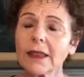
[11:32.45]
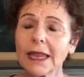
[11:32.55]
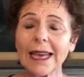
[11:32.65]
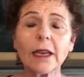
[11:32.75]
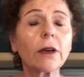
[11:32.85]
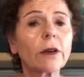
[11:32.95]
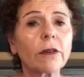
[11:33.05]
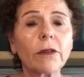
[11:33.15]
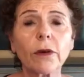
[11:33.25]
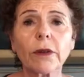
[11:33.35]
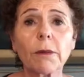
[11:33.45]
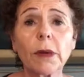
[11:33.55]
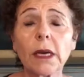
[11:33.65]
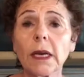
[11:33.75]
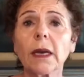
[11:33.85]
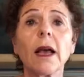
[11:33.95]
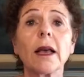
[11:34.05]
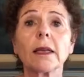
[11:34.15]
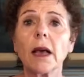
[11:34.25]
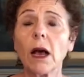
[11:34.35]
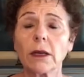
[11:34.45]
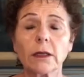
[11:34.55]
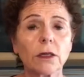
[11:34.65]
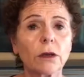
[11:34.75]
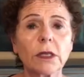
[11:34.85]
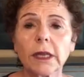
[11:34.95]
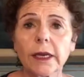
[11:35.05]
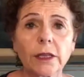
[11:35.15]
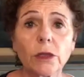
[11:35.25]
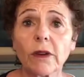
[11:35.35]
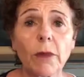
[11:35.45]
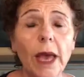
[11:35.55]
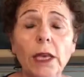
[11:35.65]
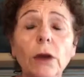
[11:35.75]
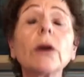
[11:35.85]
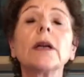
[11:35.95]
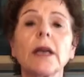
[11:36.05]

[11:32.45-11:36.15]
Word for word: thank her for the meeting. Oh, so delighted to have met you.